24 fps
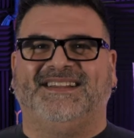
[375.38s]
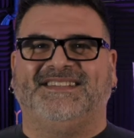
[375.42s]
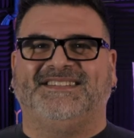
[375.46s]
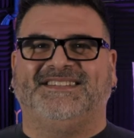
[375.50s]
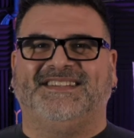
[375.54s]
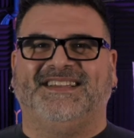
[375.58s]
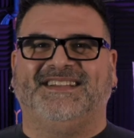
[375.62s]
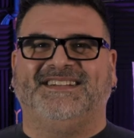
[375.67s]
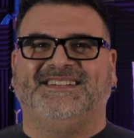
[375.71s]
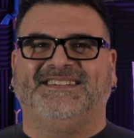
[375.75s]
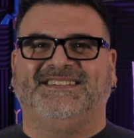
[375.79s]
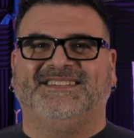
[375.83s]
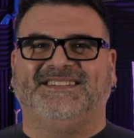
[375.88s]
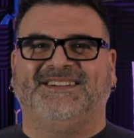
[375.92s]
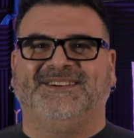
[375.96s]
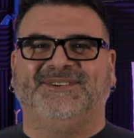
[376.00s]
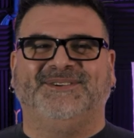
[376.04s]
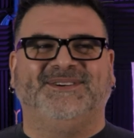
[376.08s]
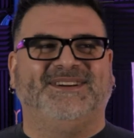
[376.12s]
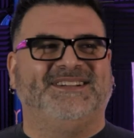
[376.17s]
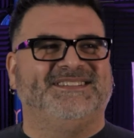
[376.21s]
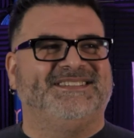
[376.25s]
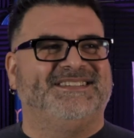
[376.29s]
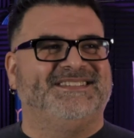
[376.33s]
a single.
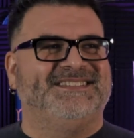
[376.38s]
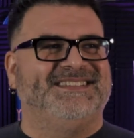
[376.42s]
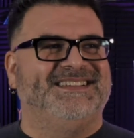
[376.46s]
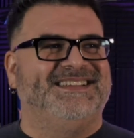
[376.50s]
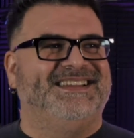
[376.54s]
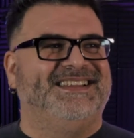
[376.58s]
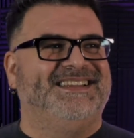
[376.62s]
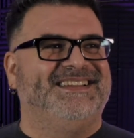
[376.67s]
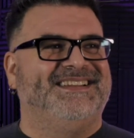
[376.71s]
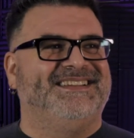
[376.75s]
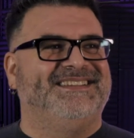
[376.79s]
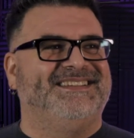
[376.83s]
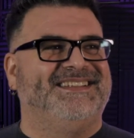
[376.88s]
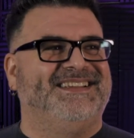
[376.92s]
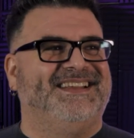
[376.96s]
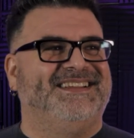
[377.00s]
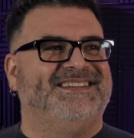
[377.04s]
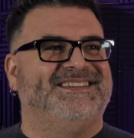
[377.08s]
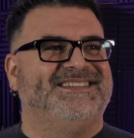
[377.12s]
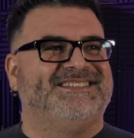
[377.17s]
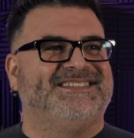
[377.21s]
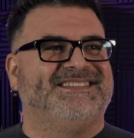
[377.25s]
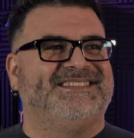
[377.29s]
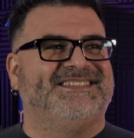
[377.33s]
Who else is in
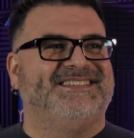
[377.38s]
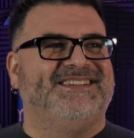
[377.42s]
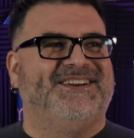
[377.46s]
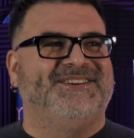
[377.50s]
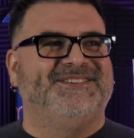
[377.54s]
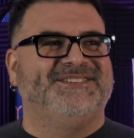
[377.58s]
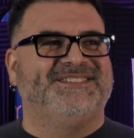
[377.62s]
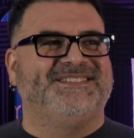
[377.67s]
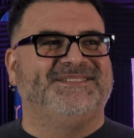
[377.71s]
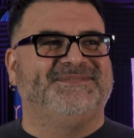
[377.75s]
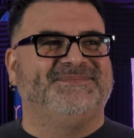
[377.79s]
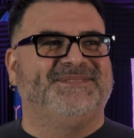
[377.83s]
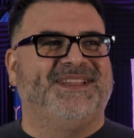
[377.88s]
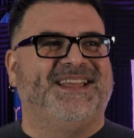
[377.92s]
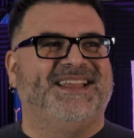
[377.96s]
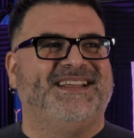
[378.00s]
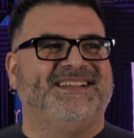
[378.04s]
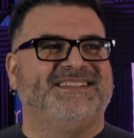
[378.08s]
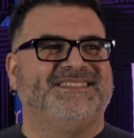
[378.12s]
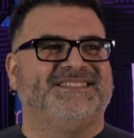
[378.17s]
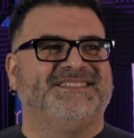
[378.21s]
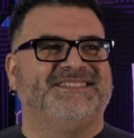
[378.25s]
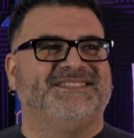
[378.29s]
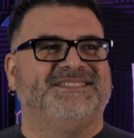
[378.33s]
those
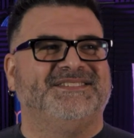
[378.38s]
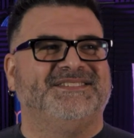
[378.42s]
things?